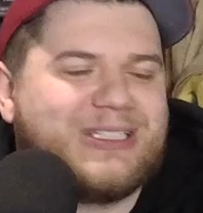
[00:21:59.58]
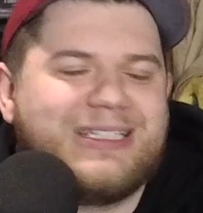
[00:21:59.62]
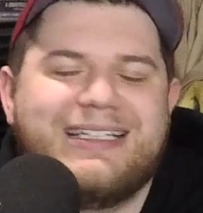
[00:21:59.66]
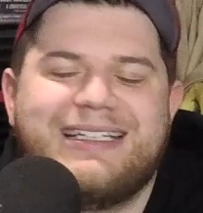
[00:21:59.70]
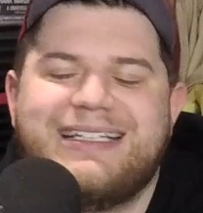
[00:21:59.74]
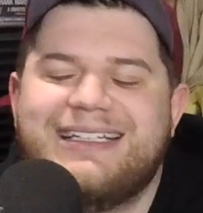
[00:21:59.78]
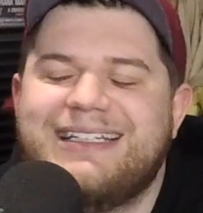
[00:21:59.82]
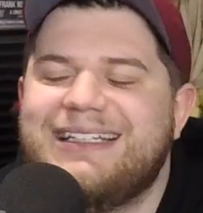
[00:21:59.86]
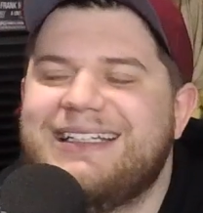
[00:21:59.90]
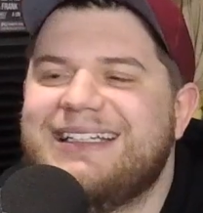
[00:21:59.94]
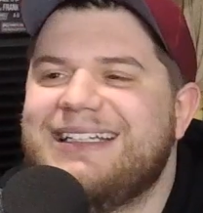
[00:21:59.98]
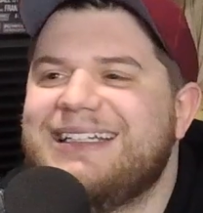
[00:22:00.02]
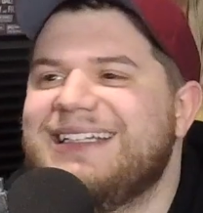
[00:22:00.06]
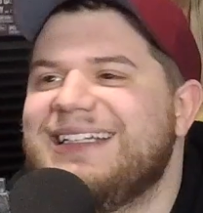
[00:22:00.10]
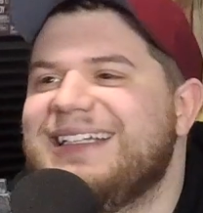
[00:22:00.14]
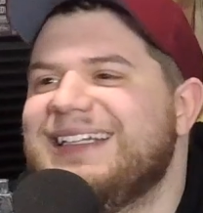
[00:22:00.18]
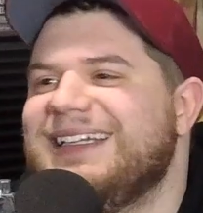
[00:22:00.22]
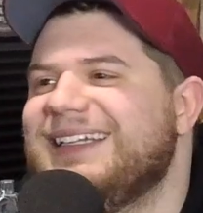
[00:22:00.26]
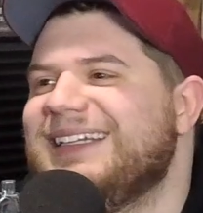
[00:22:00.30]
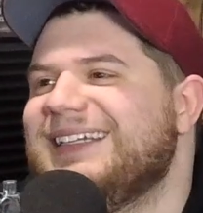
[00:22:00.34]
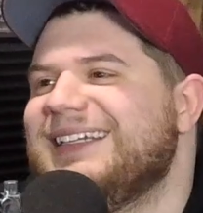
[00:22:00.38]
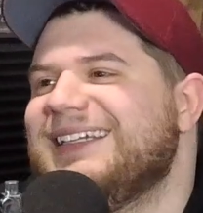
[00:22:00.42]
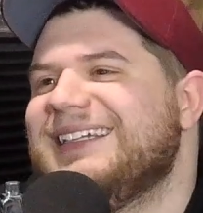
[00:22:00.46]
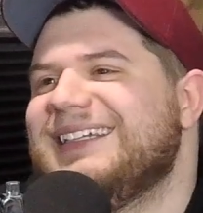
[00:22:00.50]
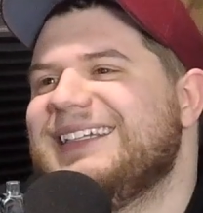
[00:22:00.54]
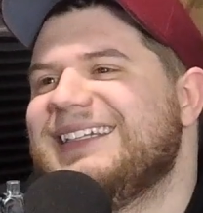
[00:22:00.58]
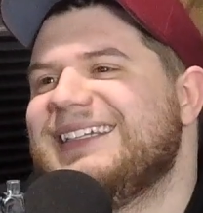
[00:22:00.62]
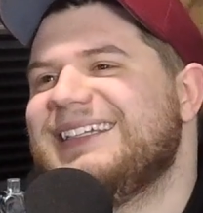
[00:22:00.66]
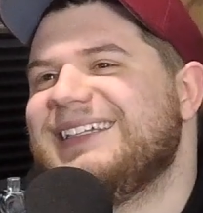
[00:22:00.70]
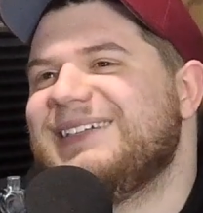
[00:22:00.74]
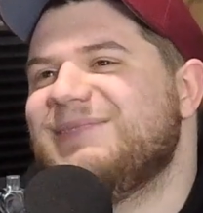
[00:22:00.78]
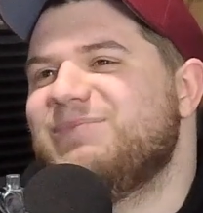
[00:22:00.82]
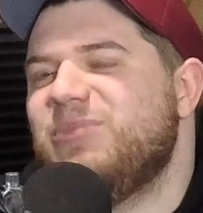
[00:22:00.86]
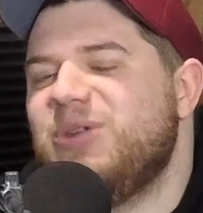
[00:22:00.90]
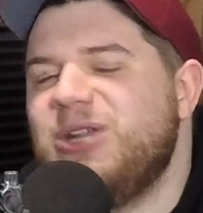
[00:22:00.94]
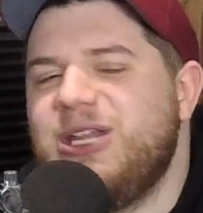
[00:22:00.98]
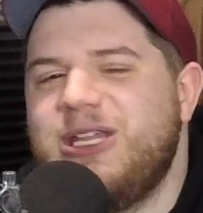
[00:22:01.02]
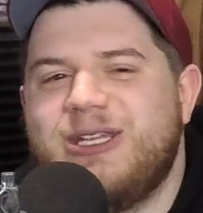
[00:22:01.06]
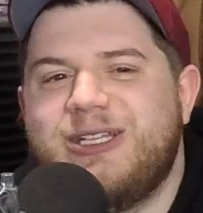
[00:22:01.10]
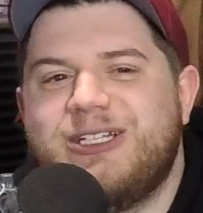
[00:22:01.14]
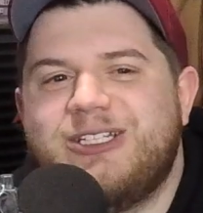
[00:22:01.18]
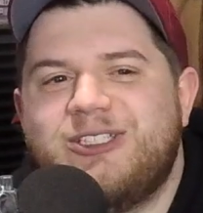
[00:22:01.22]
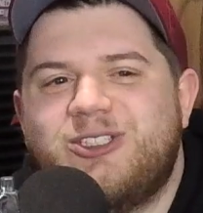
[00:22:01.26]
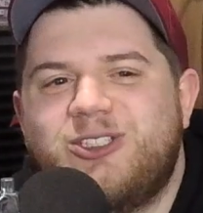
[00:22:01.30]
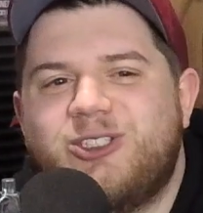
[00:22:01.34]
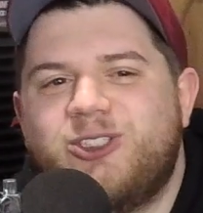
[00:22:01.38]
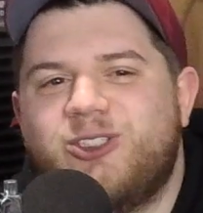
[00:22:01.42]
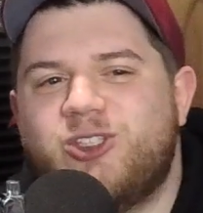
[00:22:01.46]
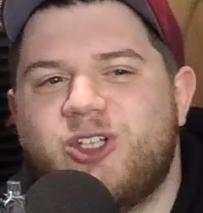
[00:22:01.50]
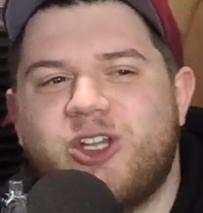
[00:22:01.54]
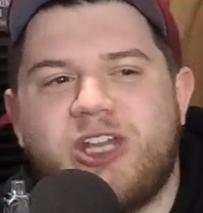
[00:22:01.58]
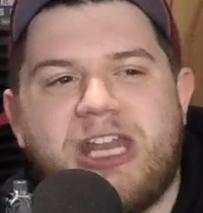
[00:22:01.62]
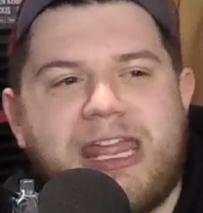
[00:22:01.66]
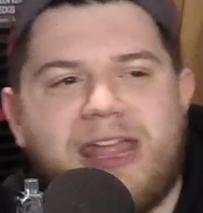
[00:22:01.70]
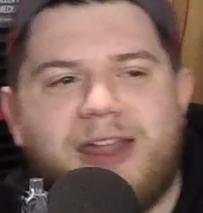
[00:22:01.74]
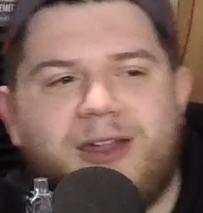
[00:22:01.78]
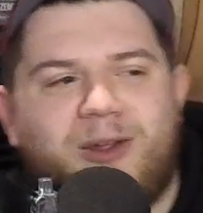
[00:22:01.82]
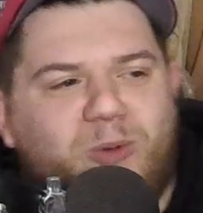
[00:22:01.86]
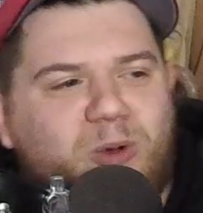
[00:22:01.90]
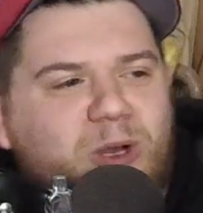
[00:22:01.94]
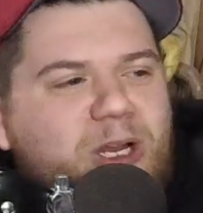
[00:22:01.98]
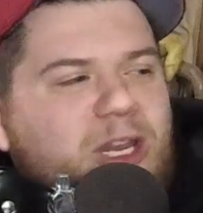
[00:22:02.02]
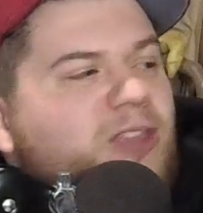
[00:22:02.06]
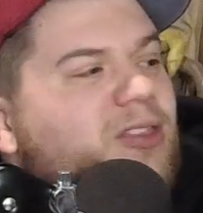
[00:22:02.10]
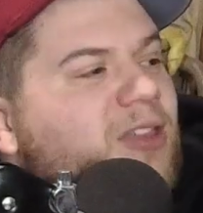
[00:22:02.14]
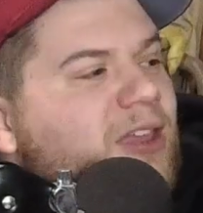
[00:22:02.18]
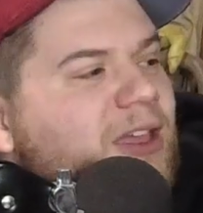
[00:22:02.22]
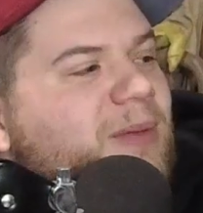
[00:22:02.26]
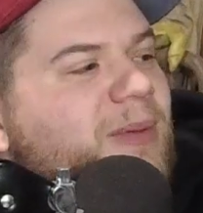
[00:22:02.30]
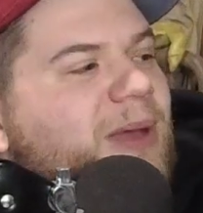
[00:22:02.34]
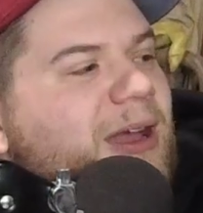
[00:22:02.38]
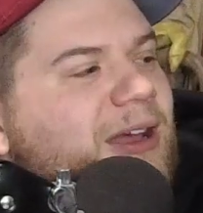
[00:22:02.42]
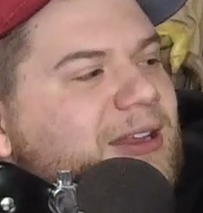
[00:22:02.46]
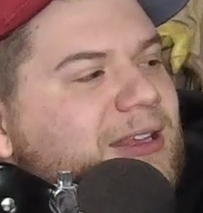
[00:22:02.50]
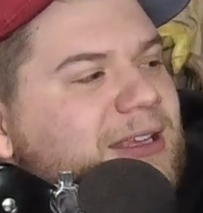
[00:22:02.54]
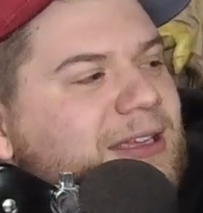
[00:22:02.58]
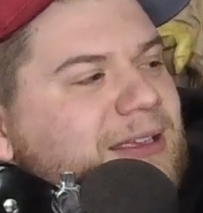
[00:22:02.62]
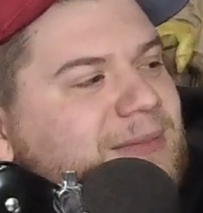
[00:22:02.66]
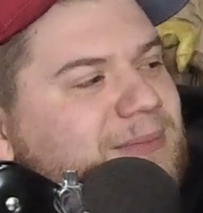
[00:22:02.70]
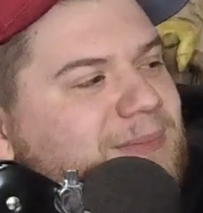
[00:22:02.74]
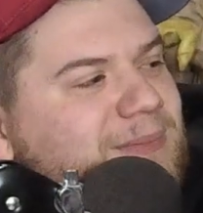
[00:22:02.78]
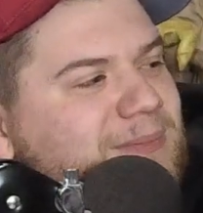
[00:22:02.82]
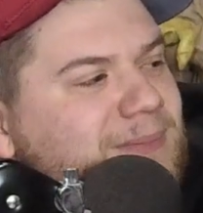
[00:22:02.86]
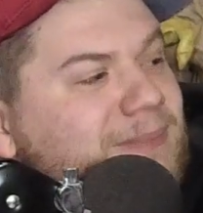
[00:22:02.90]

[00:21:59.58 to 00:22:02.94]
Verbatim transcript: Yeah. Pretty generic. What do you think about it?